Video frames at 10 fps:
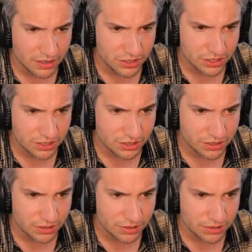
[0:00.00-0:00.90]

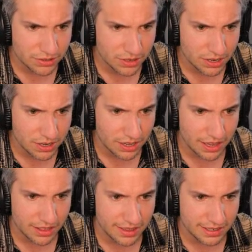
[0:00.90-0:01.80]
So
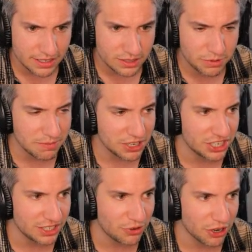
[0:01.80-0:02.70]
I think that's pretty
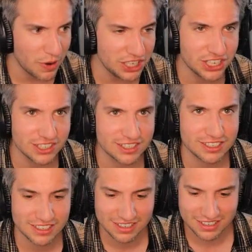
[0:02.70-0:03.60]
much it for the questions.